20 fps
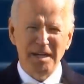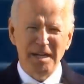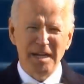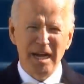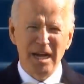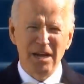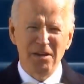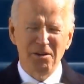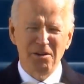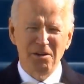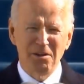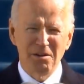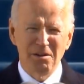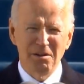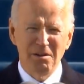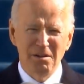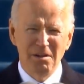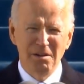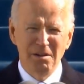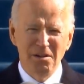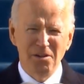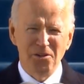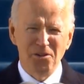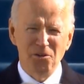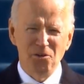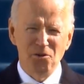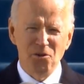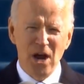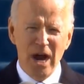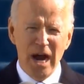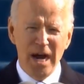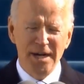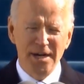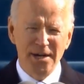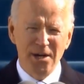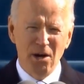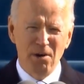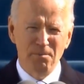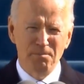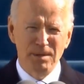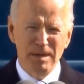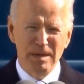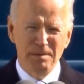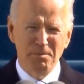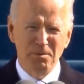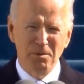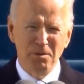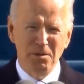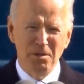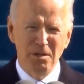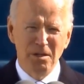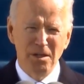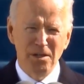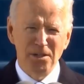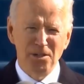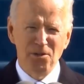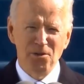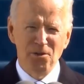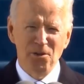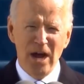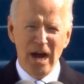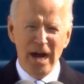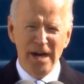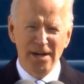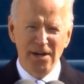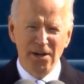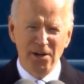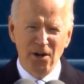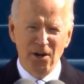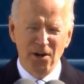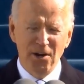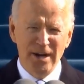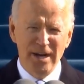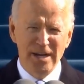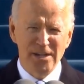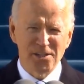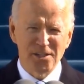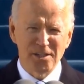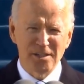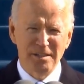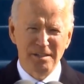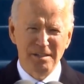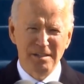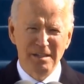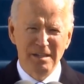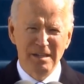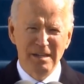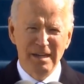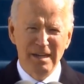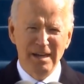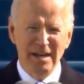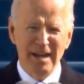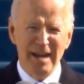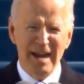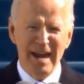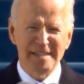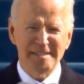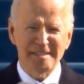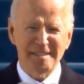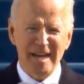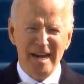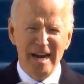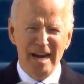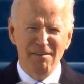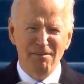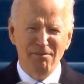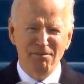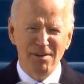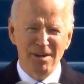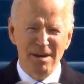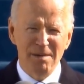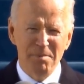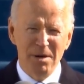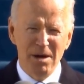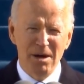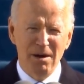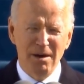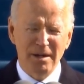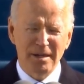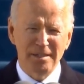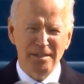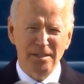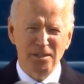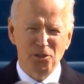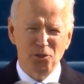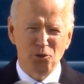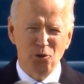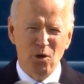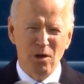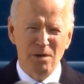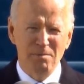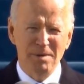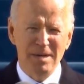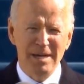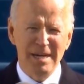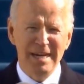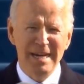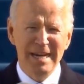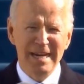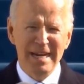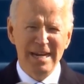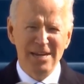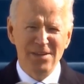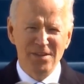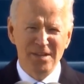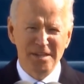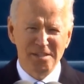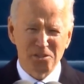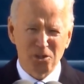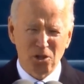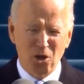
together, uniting our people, uniting our nation. And I ask every American to join me in this